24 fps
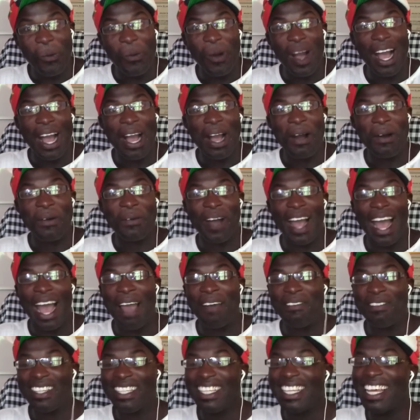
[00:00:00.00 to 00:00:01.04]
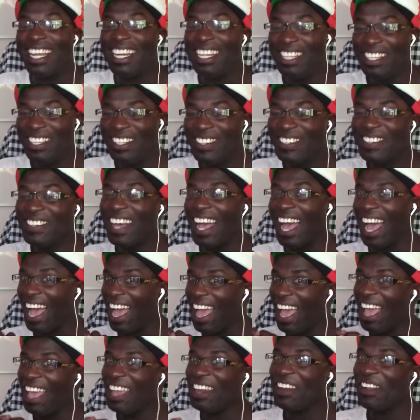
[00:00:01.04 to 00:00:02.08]
Wow, I'm telling you,
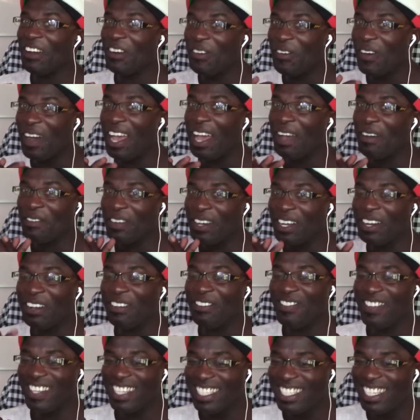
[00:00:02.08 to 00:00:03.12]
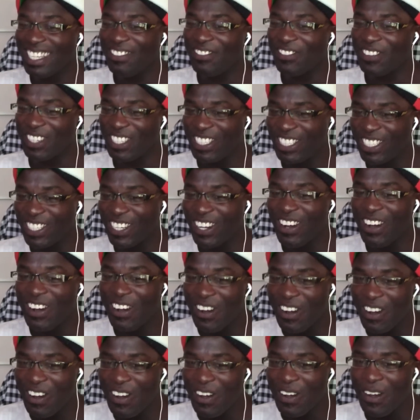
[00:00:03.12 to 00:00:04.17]
I know where I'm gonna visit for
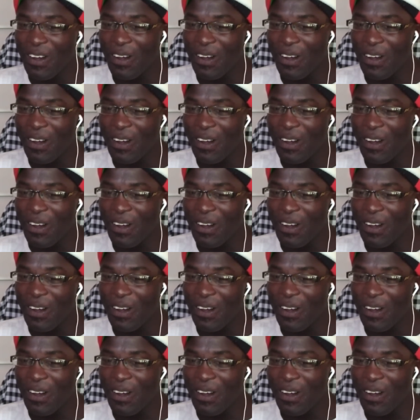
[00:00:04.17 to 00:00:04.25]
sure.